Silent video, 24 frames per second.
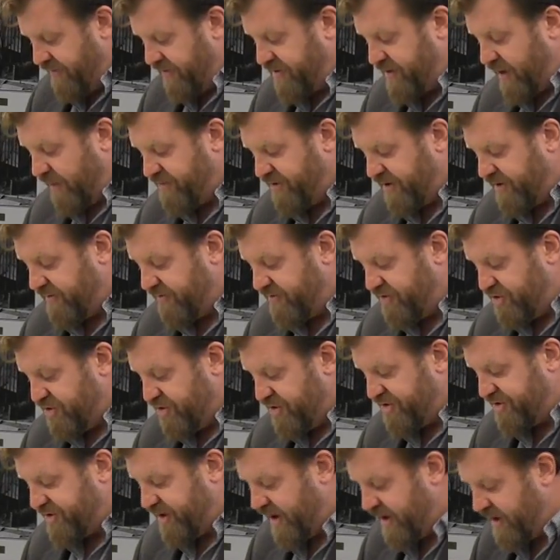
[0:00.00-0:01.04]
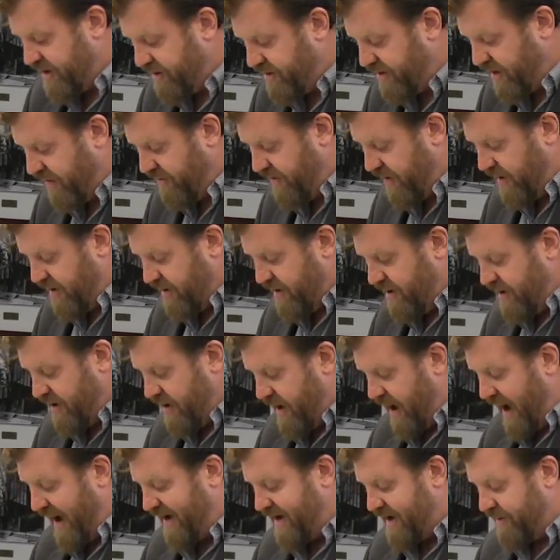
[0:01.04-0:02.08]
on the subject of Jewish studies in the
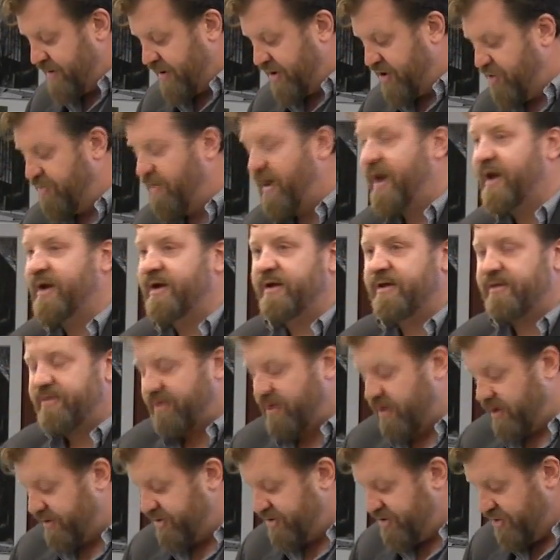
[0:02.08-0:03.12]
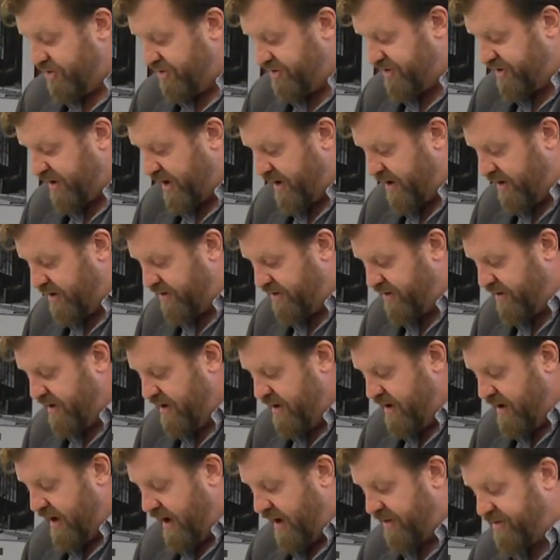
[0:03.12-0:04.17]
academic humanities called Jewish Studies
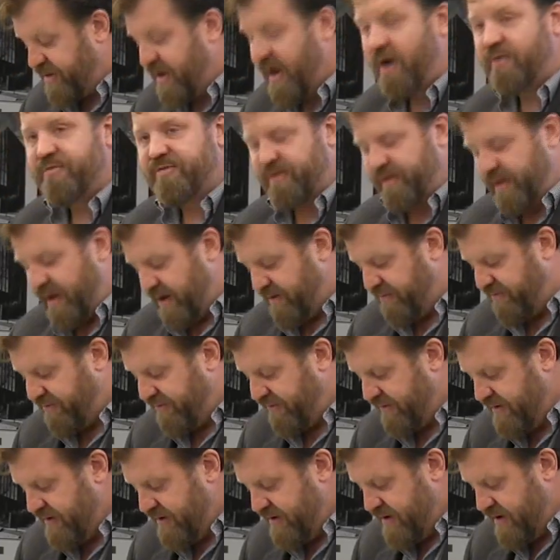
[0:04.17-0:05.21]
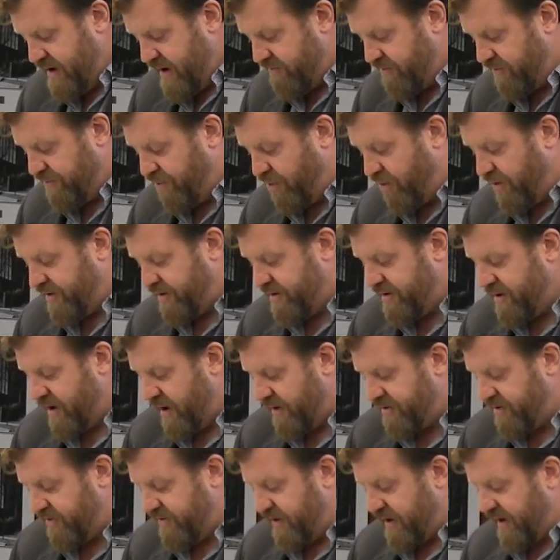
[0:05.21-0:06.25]
as Counterlife, a report
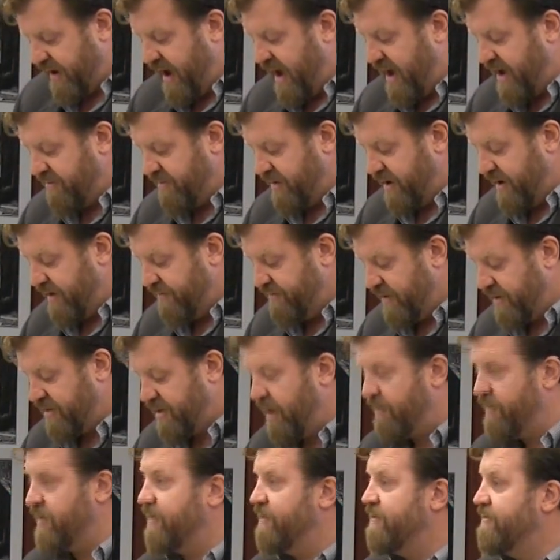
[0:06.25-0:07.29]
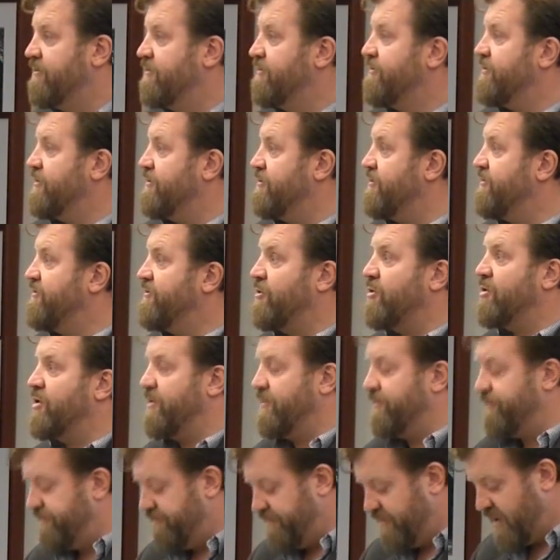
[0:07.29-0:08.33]
up to the Academy that's coming from
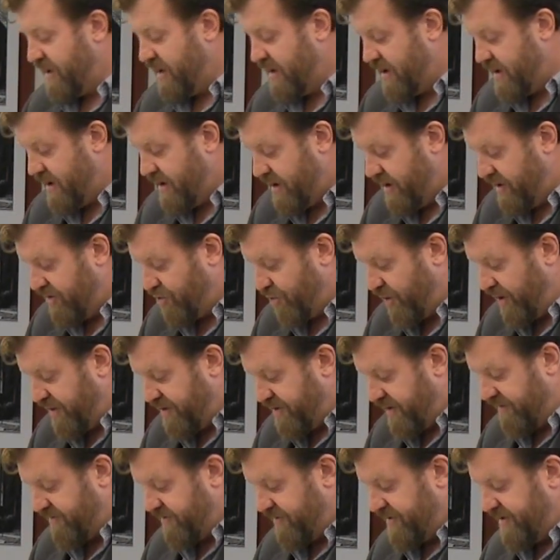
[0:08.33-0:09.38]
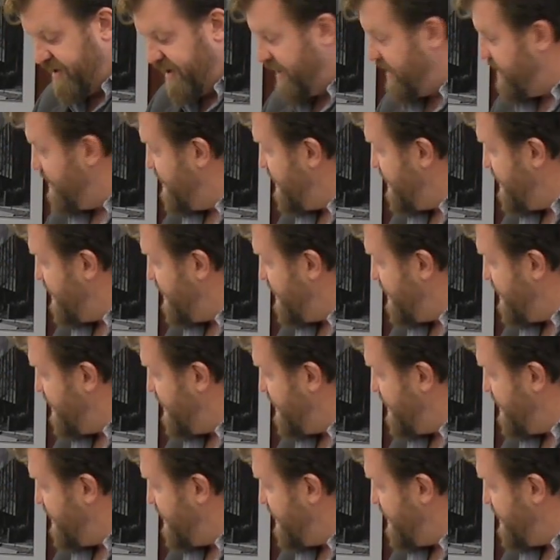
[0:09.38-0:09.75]
Fordham in 2017.